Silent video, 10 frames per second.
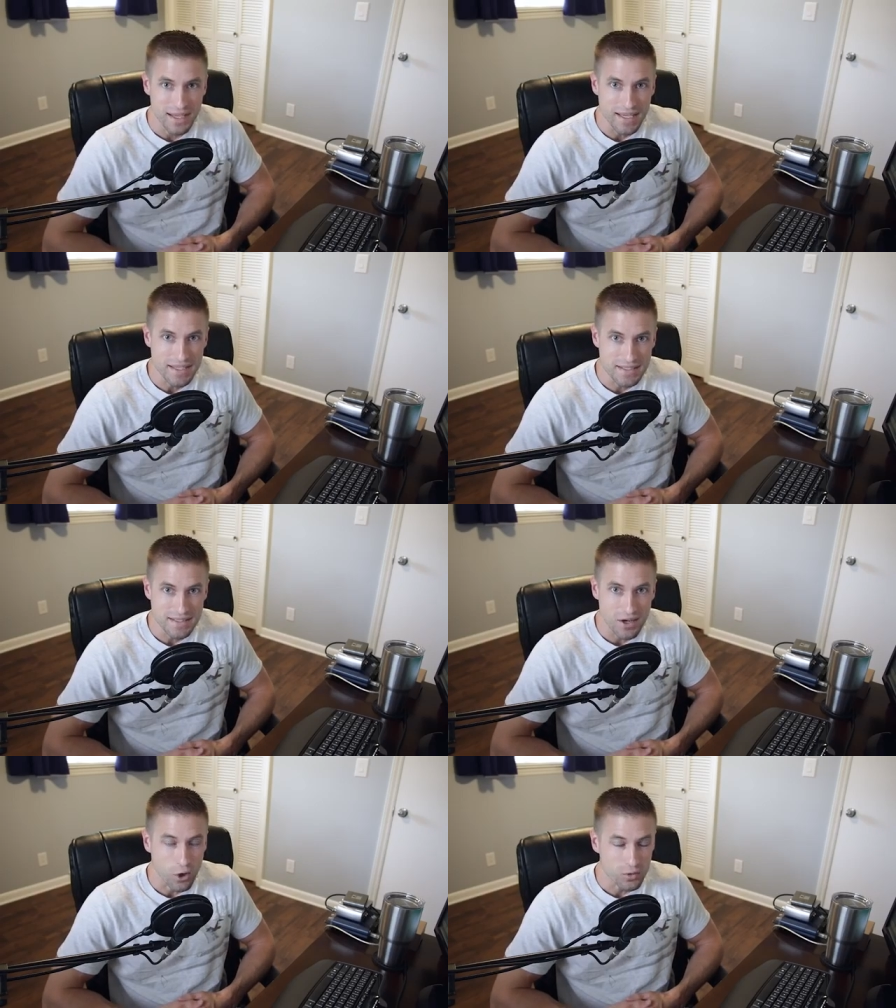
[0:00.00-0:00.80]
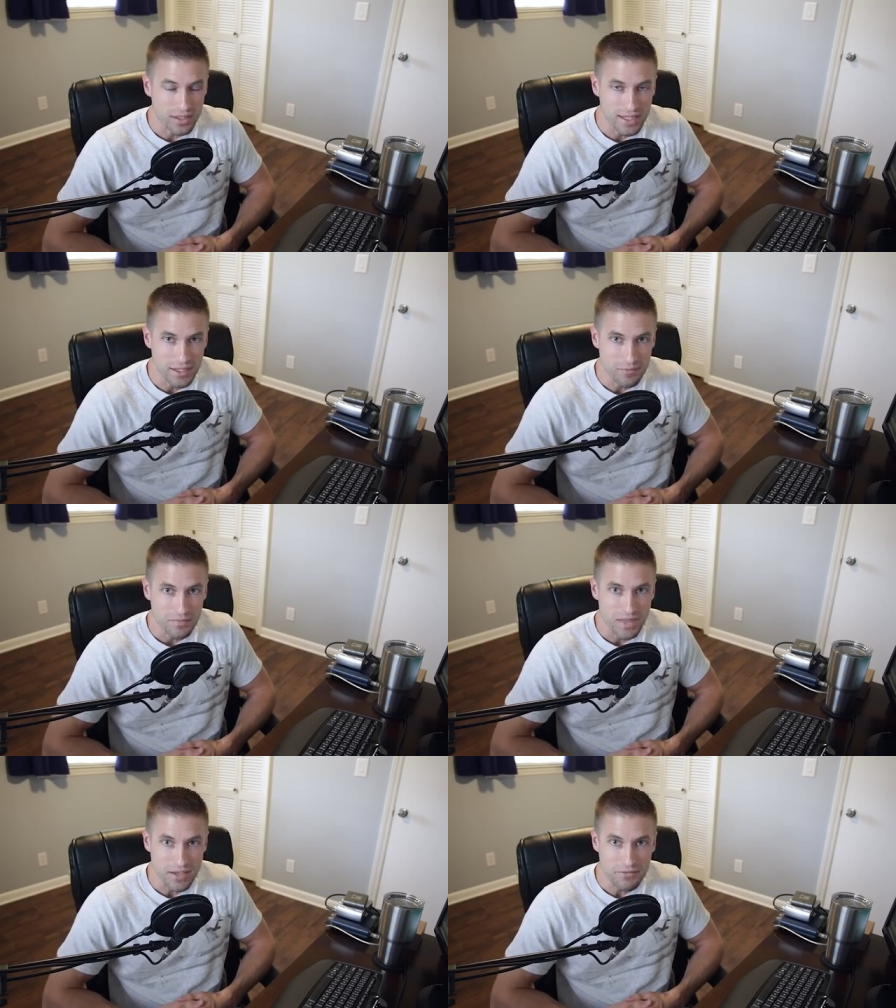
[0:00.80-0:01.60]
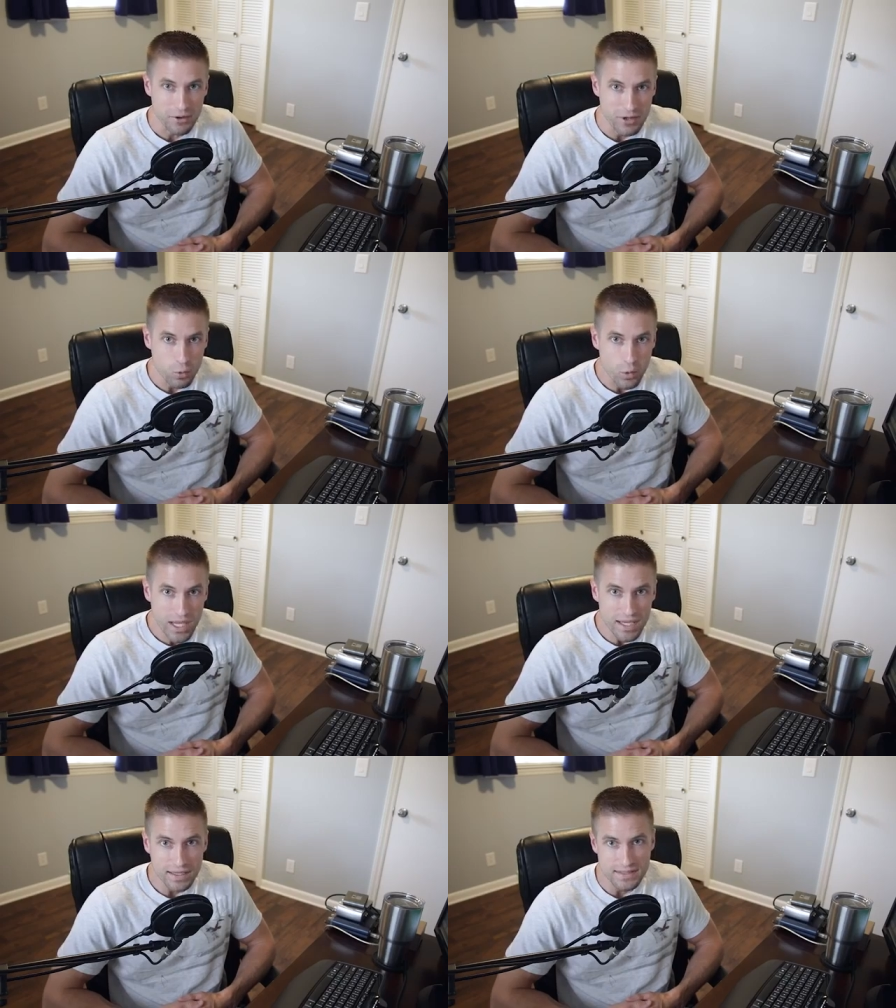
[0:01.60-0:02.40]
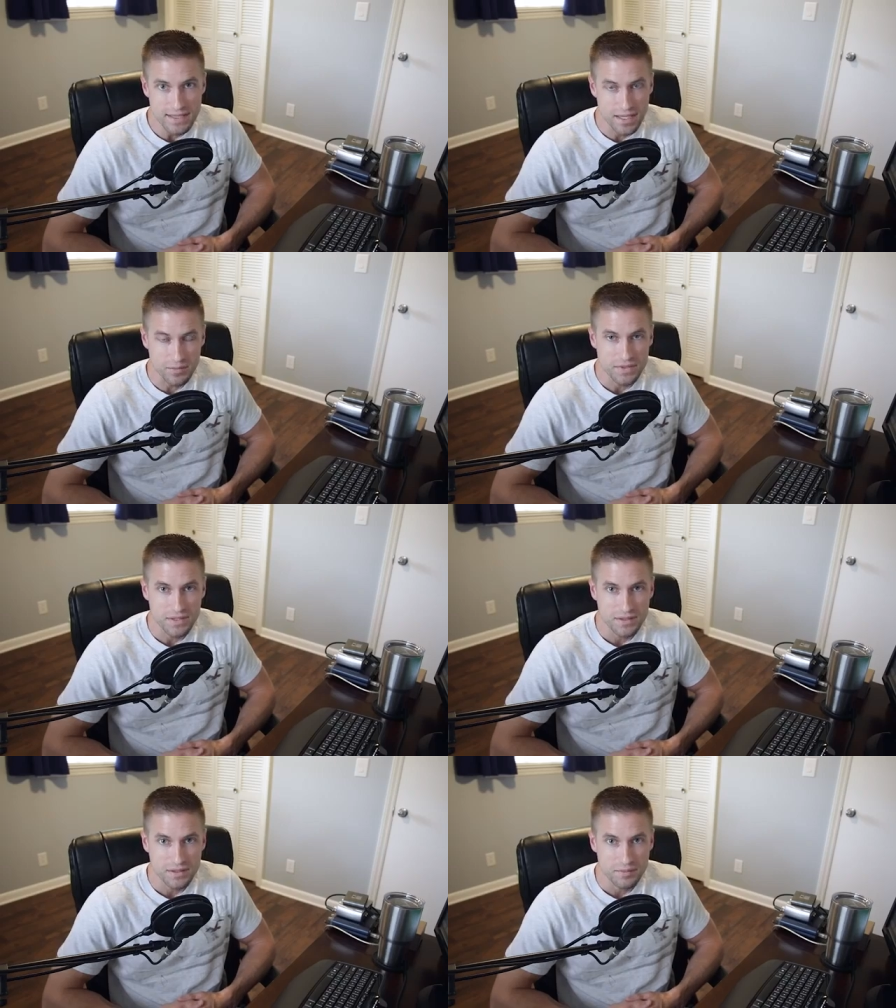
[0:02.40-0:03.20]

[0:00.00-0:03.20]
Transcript: is only a very weak attempt